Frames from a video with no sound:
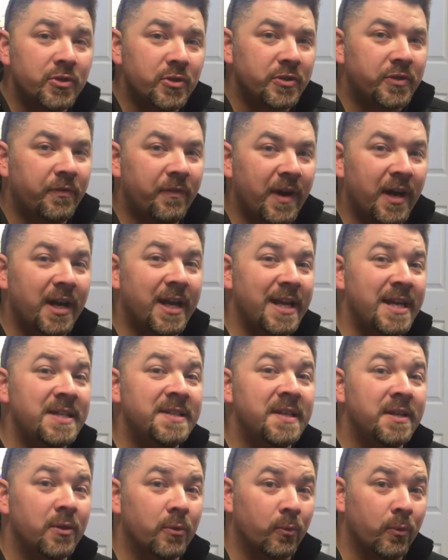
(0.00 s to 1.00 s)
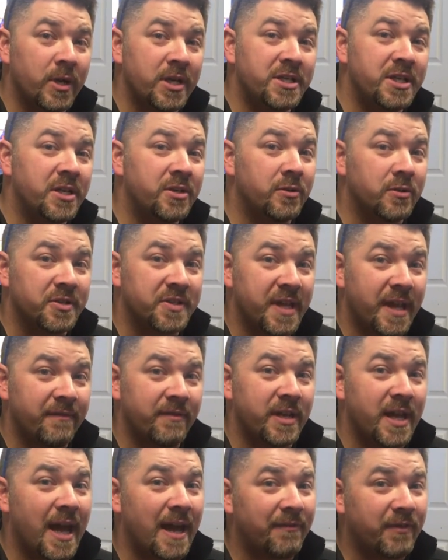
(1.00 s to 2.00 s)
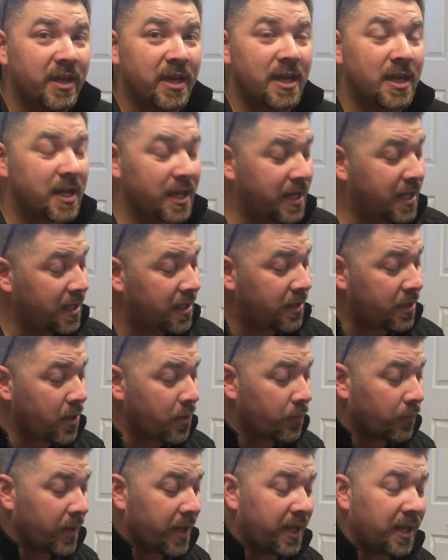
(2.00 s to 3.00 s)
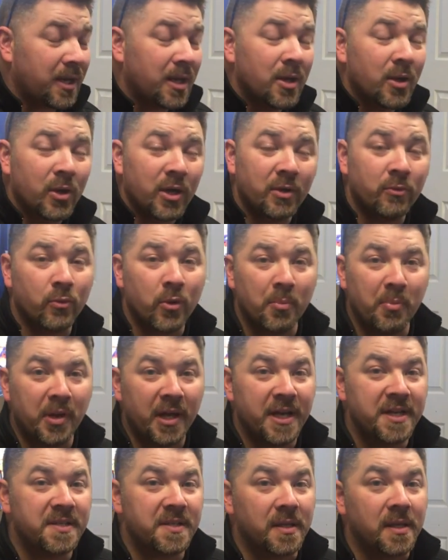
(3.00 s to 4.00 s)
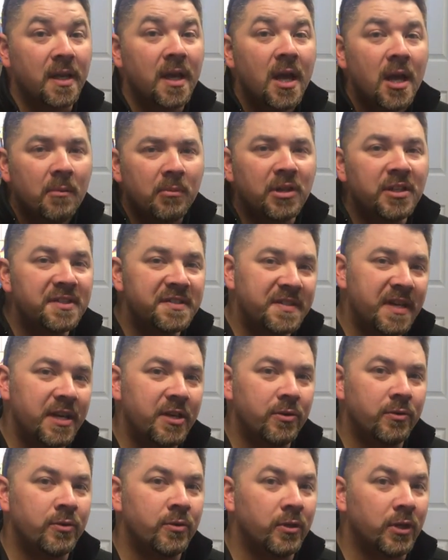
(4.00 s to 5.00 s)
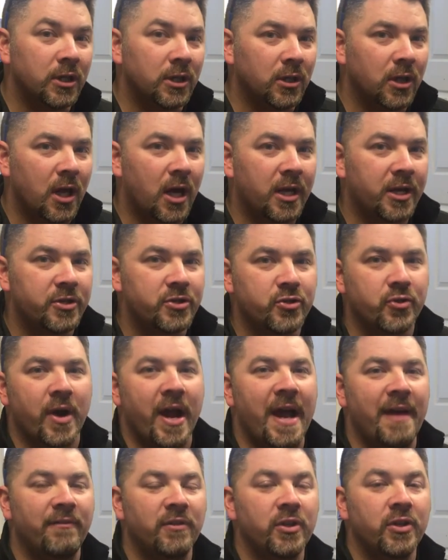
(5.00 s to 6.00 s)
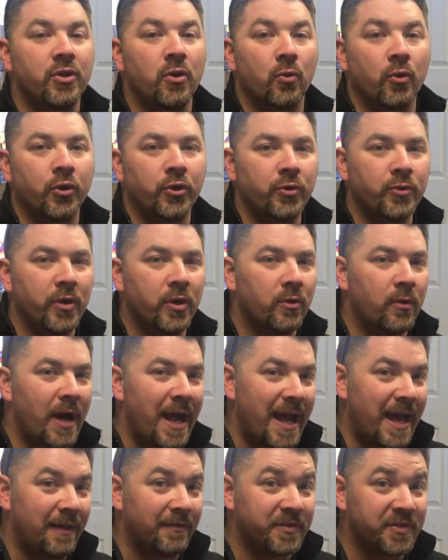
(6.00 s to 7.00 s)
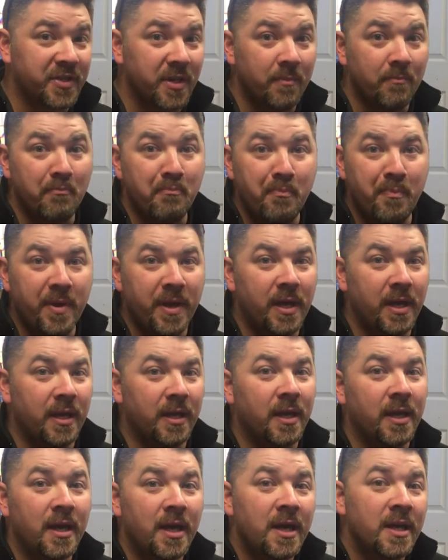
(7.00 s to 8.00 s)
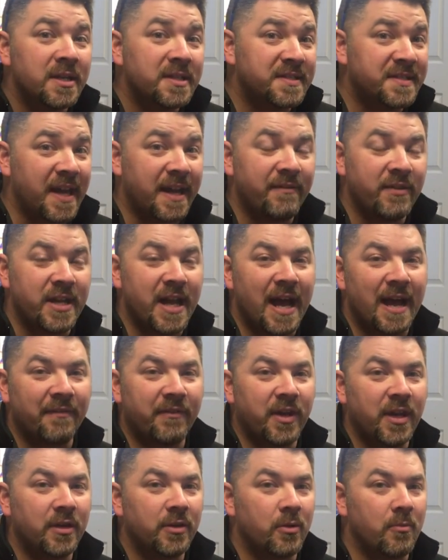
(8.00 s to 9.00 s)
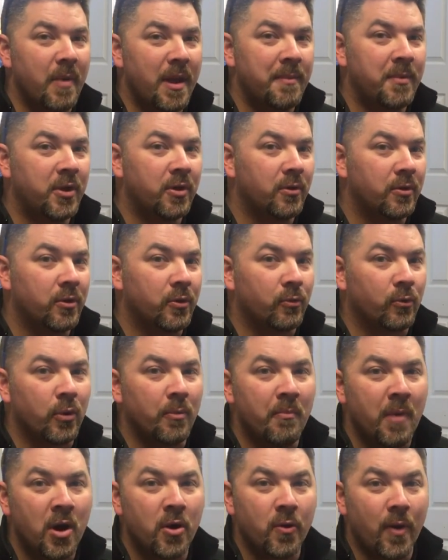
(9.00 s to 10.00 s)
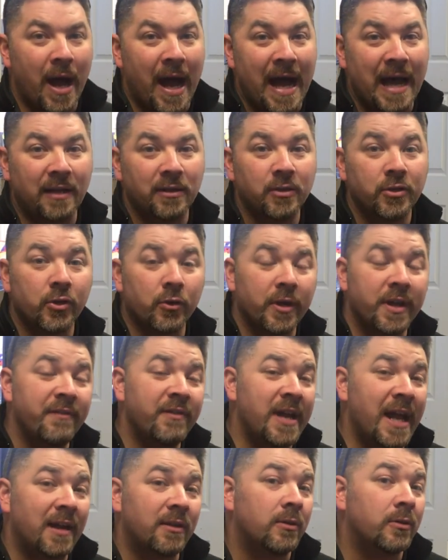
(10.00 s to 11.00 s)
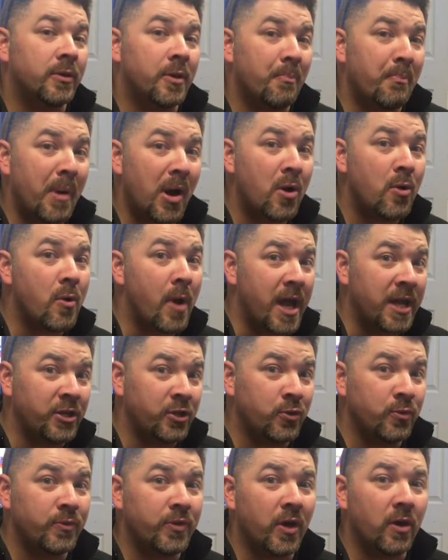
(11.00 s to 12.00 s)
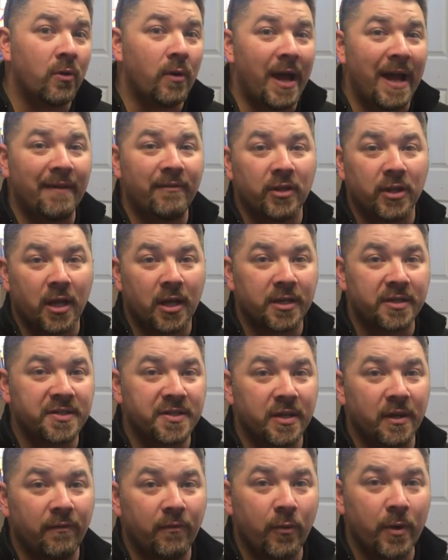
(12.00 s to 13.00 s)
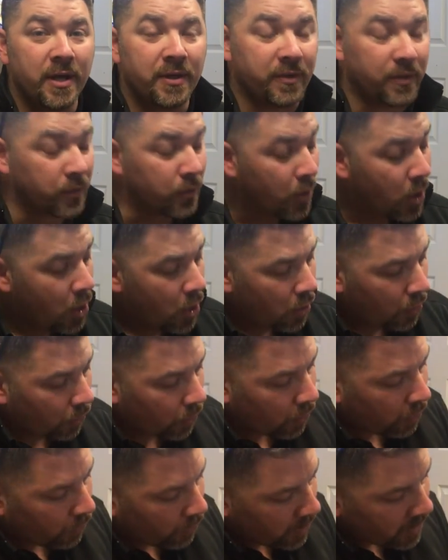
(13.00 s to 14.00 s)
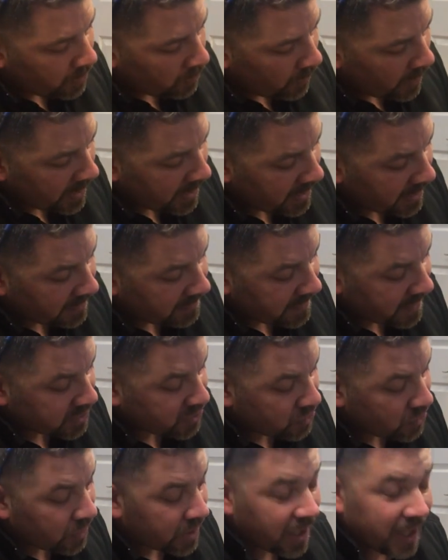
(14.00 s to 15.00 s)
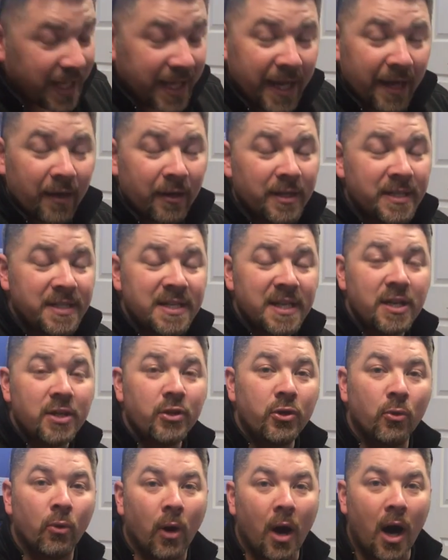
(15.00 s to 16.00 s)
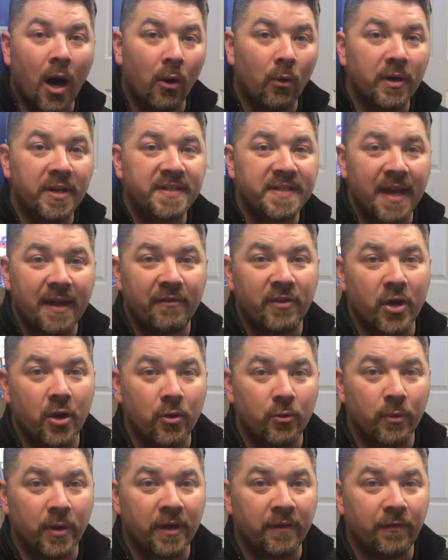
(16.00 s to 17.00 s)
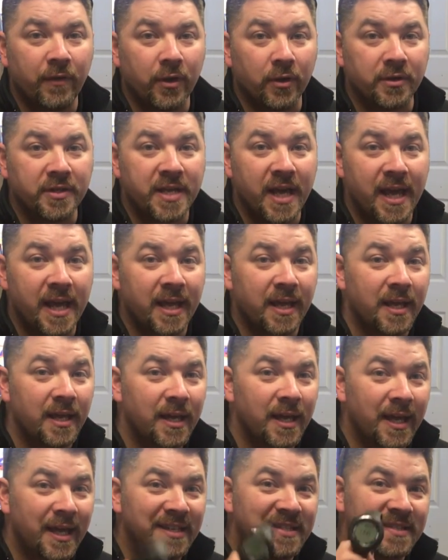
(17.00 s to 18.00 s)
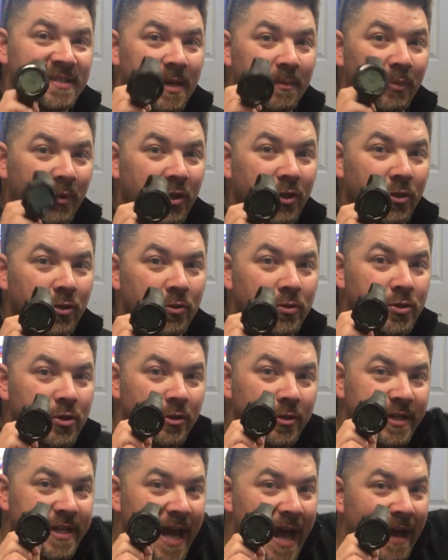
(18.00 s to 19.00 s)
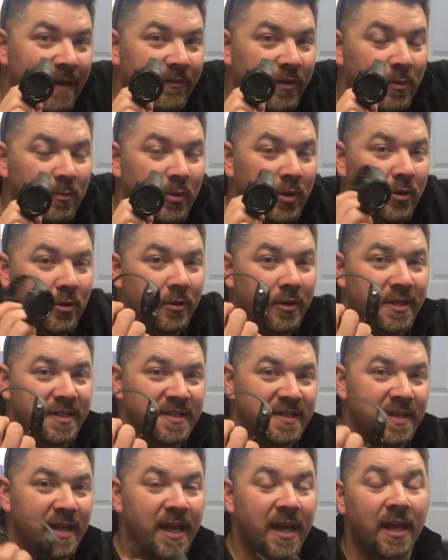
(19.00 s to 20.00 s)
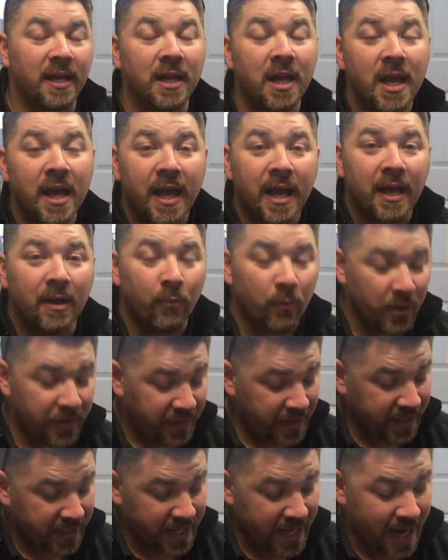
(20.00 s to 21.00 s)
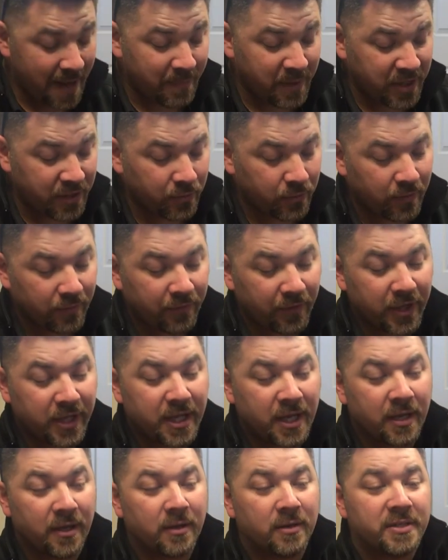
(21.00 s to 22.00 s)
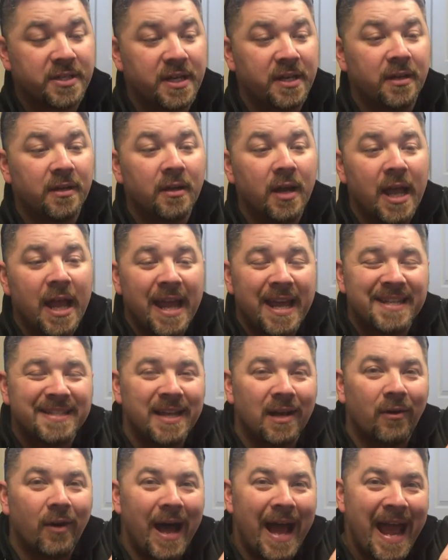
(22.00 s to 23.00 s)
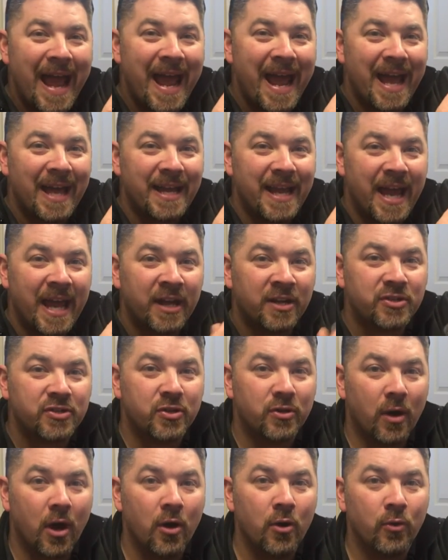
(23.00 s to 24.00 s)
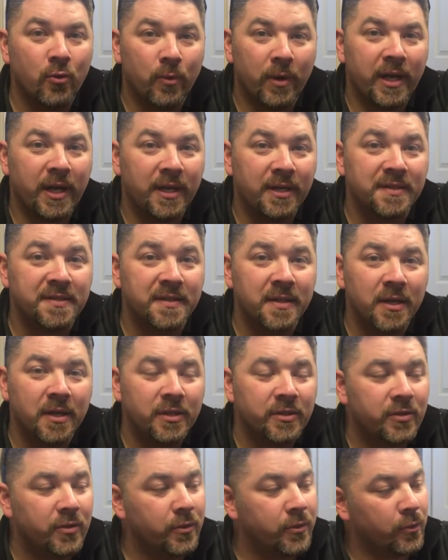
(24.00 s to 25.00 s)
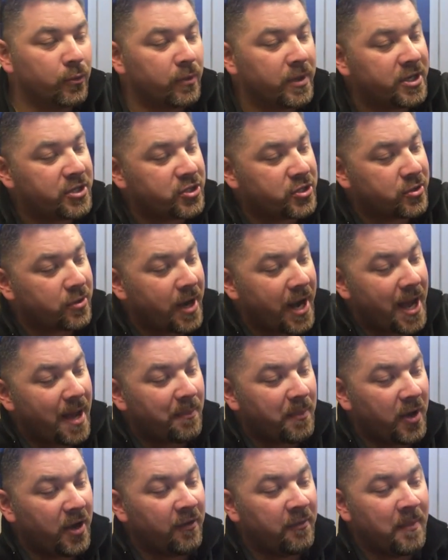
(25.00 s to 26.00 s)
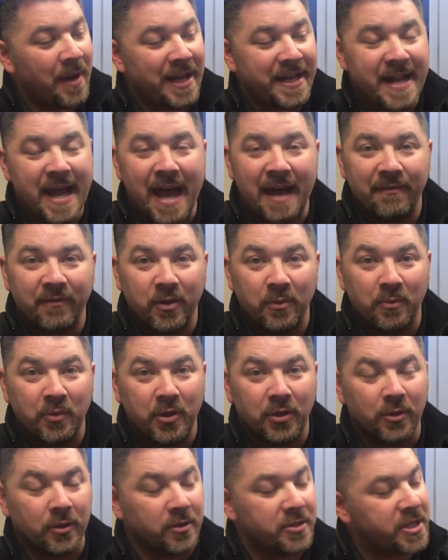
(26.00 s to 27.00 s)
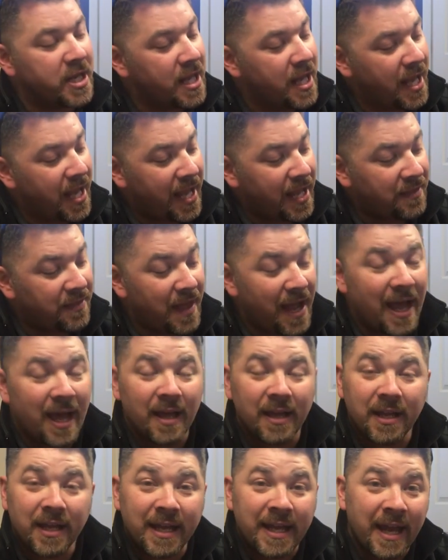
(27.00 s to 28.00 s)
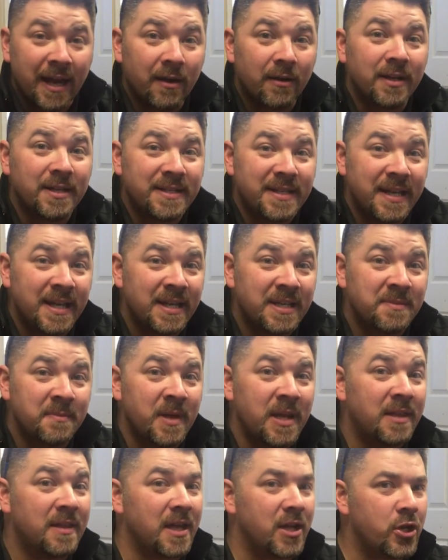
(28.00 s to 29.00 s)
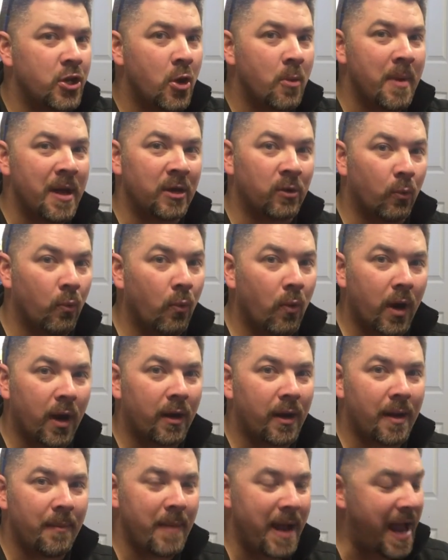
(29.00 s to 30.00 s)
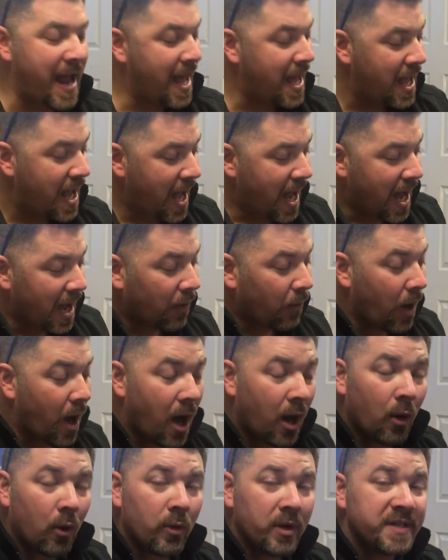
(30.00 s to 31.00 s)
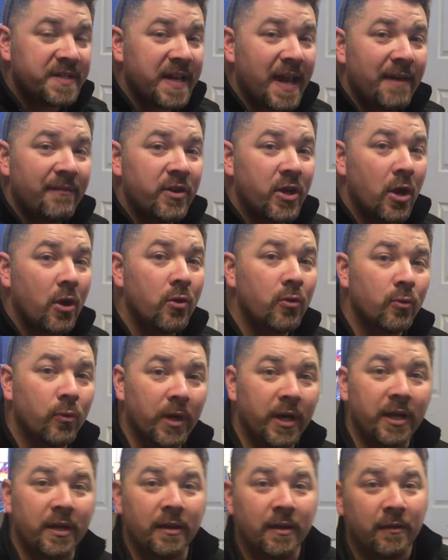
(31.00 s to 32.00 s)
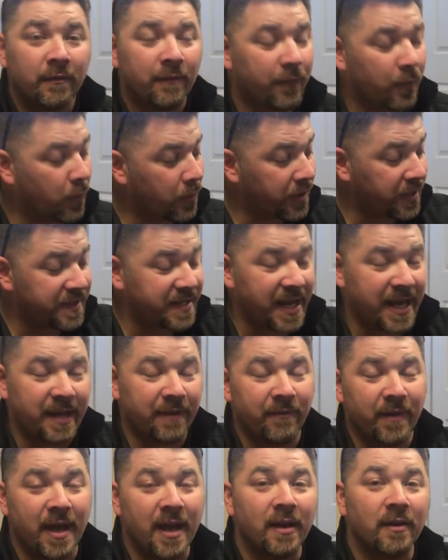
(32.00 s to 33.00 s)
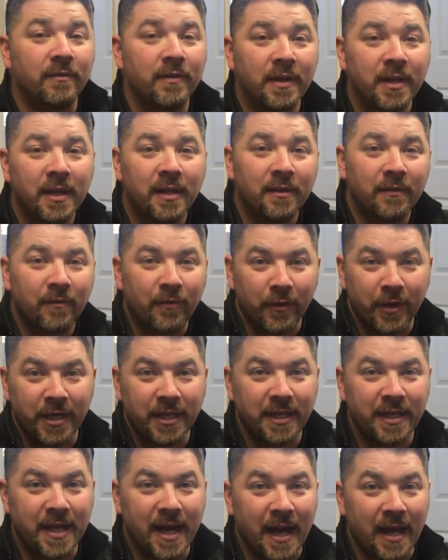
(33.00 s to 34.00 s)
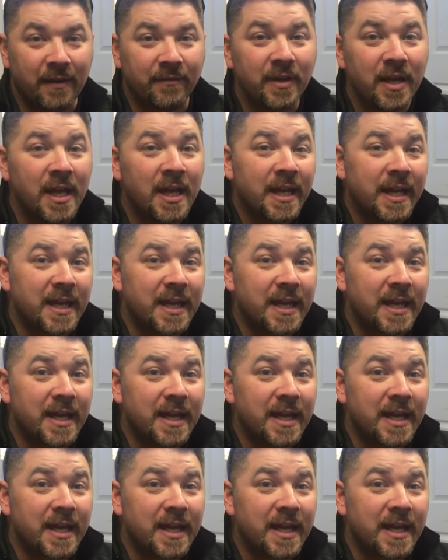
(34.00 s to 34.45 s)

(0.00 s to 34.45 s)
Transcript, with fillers: So it's very easy to reach in your Save a Dive kit, get an O-ring, and replace it. But let's say you do a lot of traveling or you don't have some big Save a Dive kit, or maybe you're in a remote island or even out on a boat and you don't have a lot of stuff with you. Well, one way that you can guarantee you will always have an O-ring for your tank is simply use your dive computer instead. And one thing that I've been doing for years here is I'll add extra O-rings to the wrist strap of my dive computers. And that guarantees me that no matter where I'm at, I'll always have an O-ring for the tank valve for any dive.